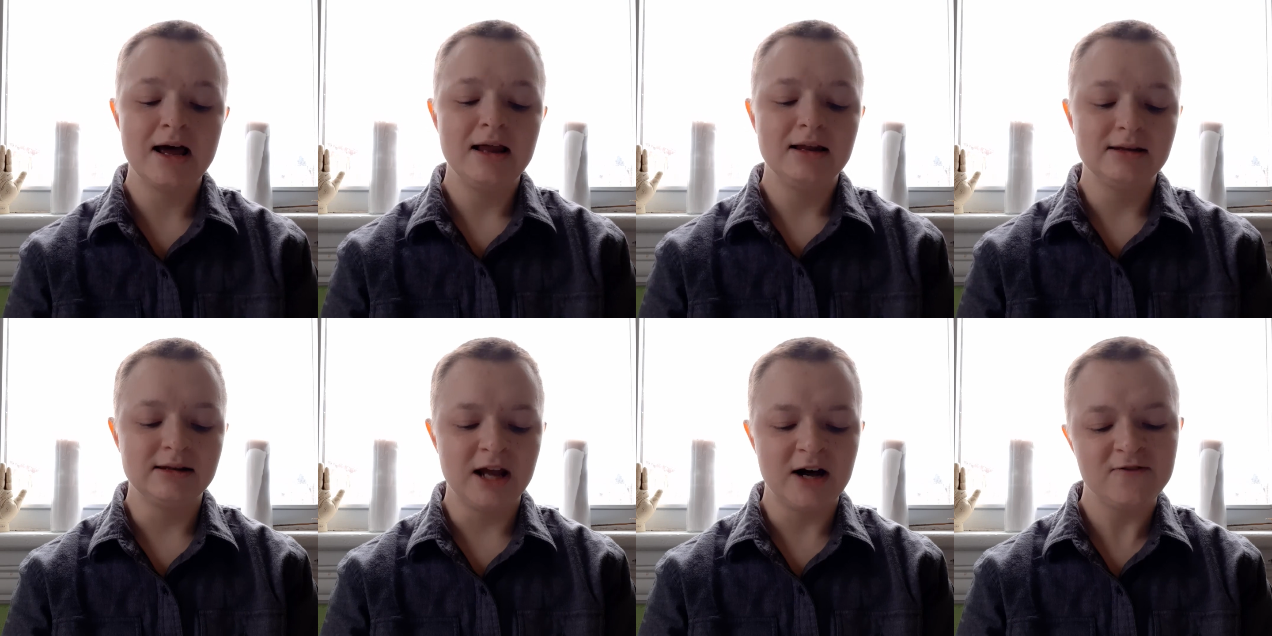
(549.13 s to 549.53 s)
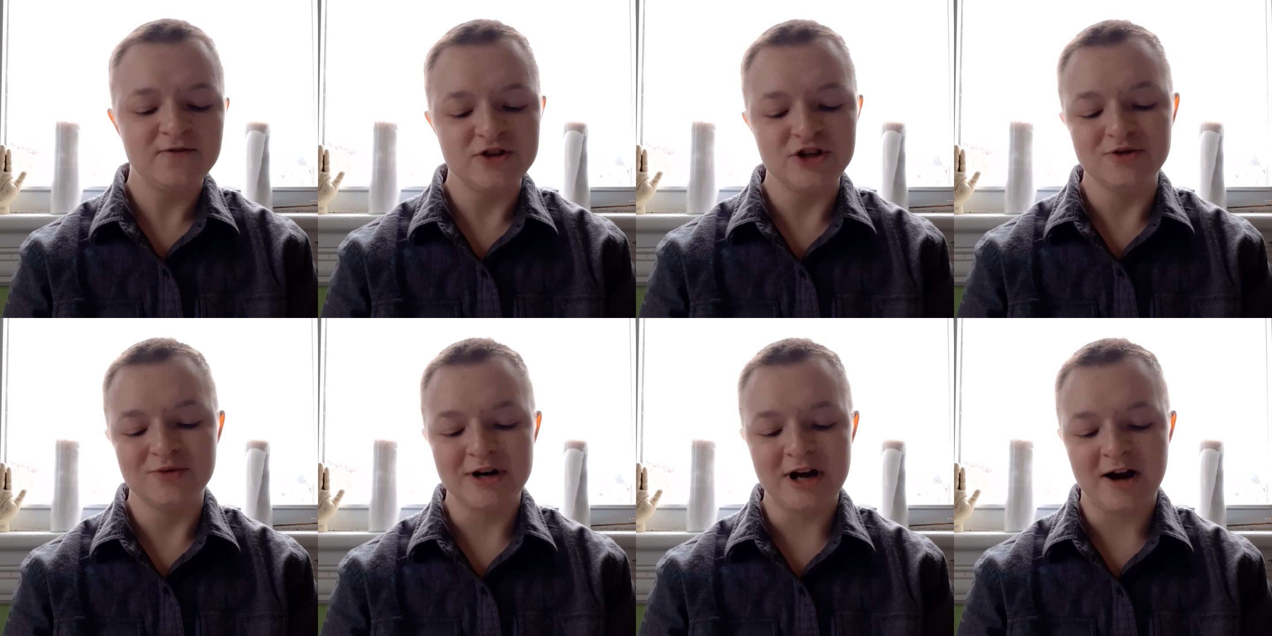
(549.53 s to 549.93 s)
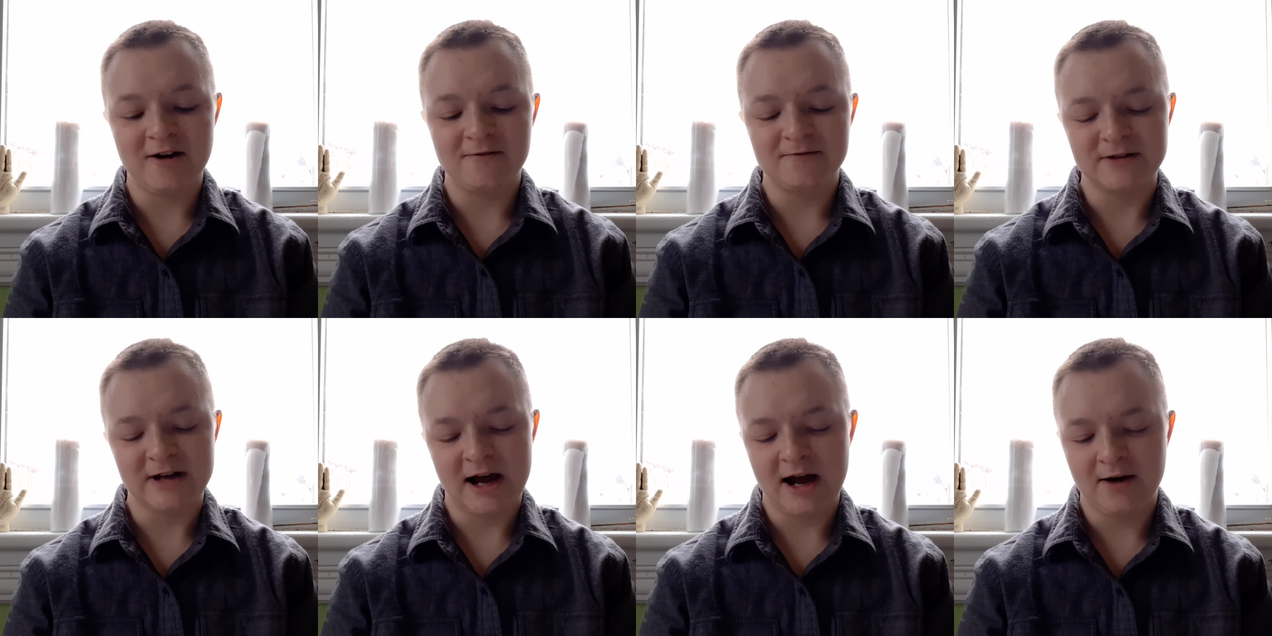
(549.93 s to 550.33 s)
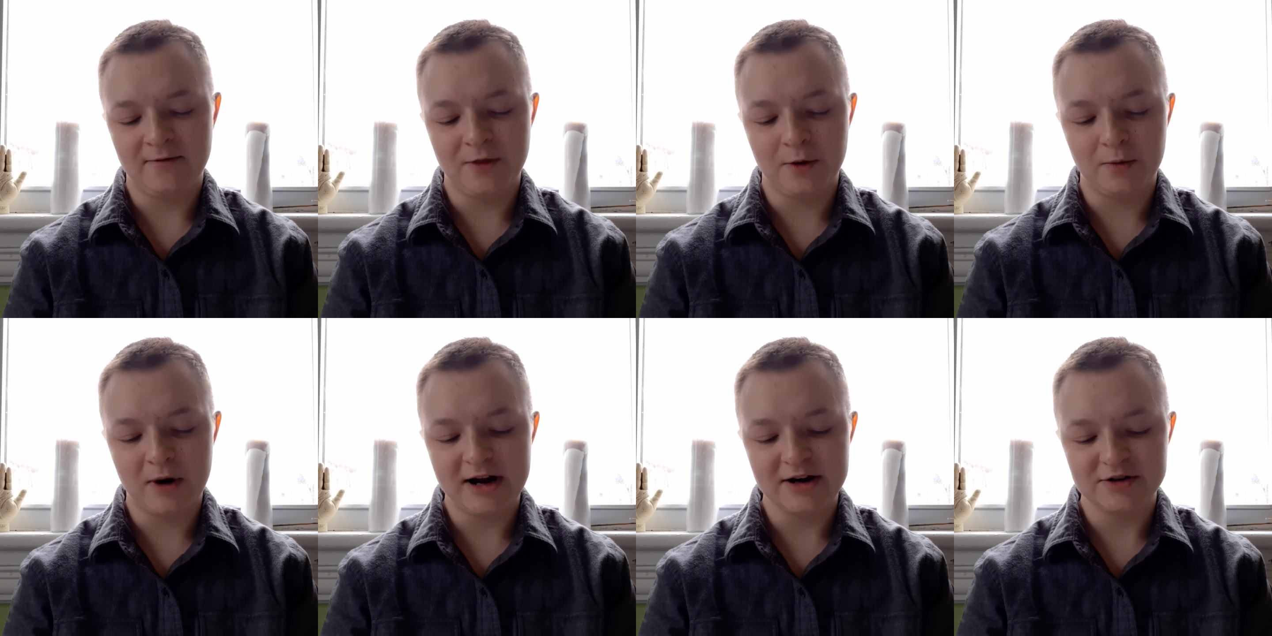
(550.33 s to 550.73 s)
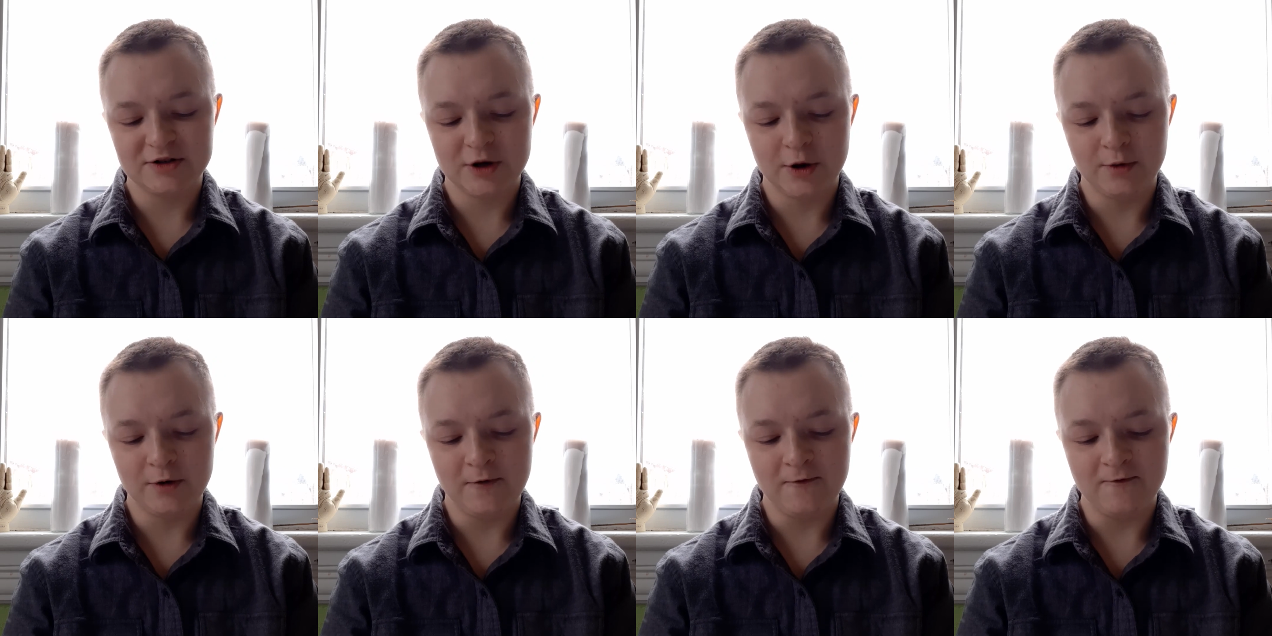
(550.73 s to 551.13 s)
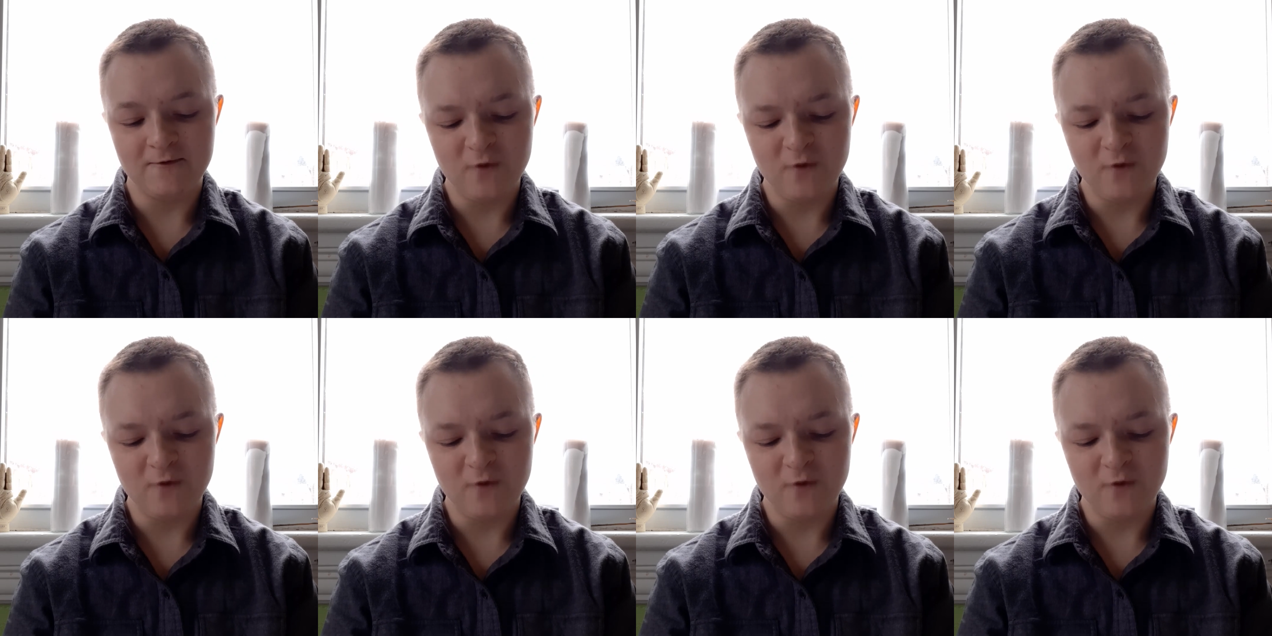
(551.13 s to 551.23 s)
love you enough to have the right tone of